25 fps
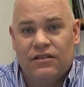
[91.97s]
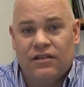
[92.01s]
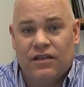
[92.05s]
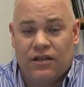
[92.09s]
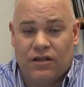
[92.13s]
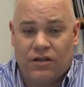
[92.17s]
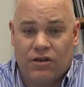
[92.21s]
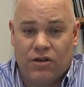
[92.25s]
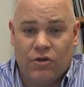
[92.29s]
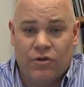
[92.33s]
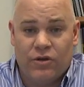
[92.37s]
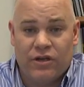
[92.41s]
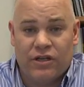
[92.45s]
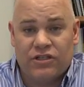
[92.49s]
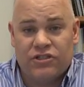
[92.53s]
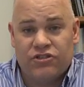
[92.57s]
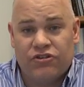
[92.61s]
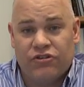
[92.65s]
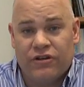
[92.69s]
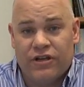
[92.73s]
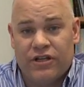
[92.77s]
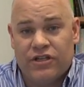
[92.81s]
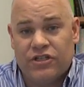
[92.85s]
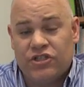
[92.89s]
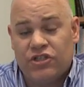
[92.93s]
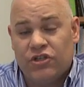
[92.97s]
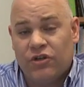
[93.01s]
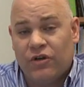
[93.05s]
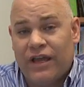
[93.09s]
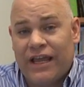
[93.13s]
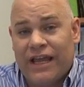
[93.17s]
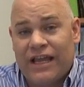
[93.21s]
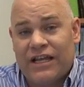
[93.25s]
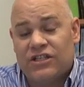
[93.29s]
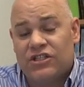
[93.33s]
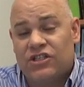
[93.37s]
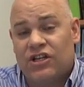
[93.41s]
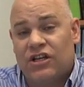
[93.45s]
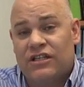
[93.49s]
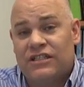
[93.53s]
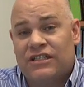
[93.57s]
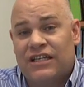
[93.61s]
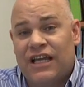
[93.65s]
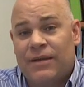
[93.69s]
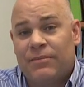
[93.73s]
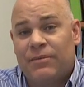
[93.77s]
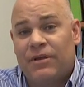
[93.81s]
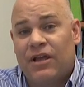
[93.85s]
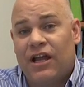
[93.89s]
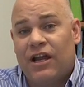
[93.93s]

including traditional hands-on type